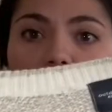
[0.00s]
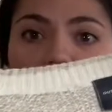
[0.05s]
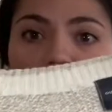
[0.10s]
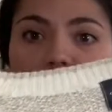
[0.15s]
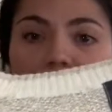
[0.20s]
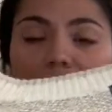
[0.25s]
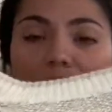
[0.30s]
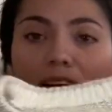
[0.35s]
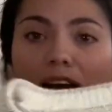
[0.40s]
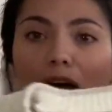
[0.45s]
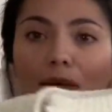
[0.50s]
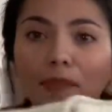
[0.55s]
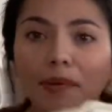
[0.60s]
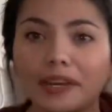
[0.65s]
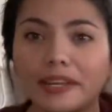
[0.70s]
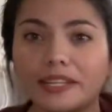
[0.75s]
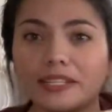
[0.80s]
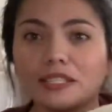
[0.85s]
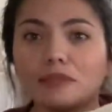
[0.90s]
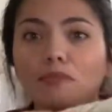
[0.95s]
top,
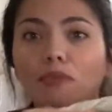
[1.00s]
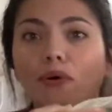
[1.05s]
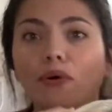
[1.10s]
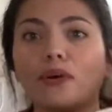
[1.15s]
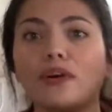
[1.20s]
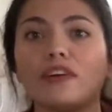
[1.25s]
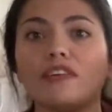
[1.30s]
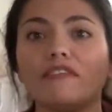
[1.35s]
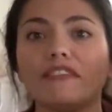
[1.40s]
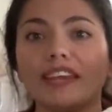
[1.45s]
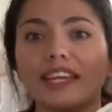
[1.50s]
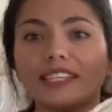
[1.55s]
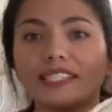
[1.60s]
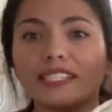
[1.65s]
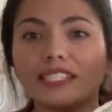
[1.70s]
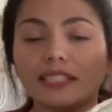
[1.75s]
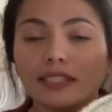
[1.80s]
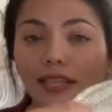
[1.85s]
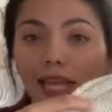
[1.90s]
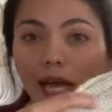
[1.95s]
and it's more of a
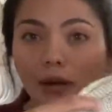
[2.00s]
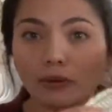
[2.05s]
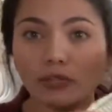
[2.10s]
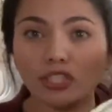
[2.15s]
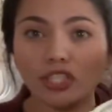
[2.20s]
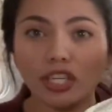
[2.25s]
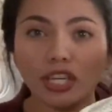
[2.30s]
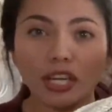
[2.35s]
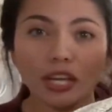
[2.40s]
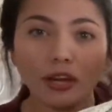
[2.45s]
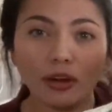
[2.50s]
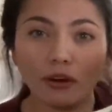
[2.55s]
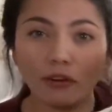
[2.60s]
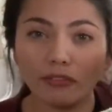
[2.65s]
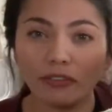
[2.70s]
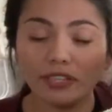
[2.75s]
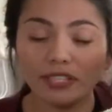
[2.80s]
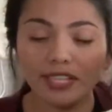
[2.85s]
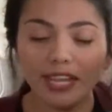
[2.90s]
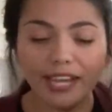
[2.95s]
slouchy,
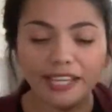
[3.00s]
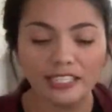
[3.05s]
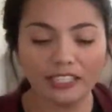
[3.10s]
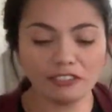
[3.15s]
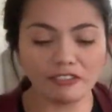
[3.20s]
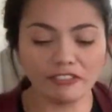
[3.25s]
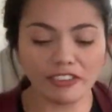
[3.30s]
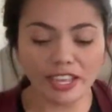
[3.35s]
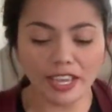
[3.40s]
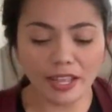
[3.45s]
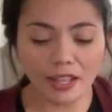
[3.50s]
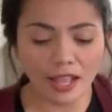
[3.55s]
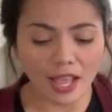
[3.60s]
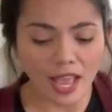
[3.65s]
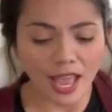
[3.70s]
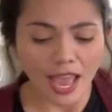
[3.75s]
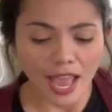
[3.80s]
oversized fit.